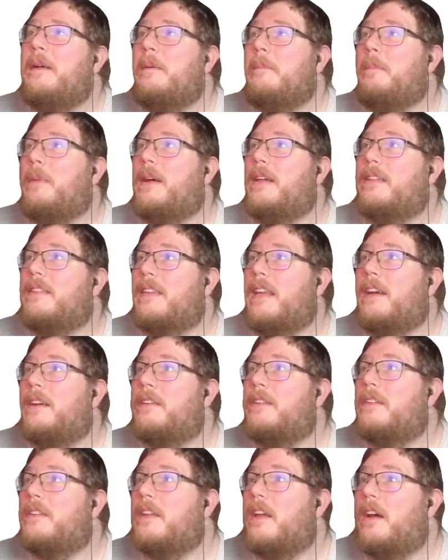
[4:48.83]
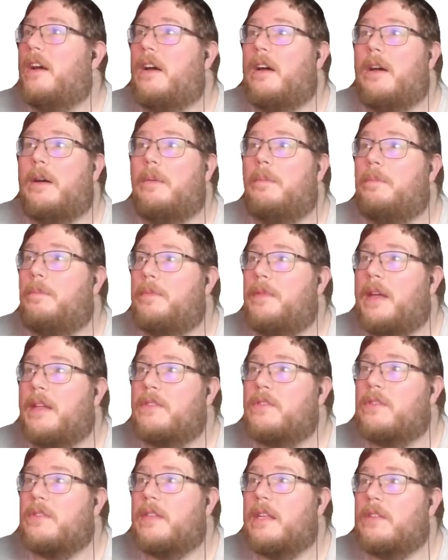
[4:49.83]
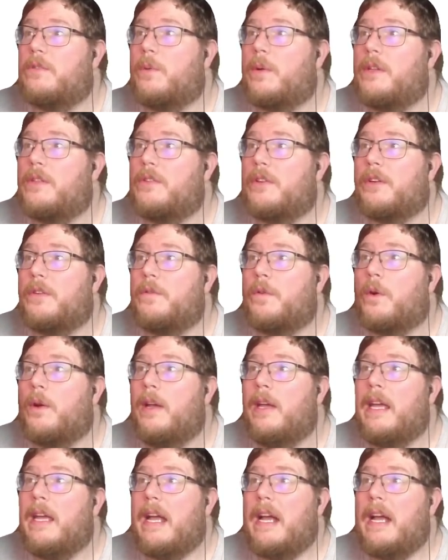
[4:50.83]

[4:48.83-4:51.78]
But yeah. That's what it's looking for,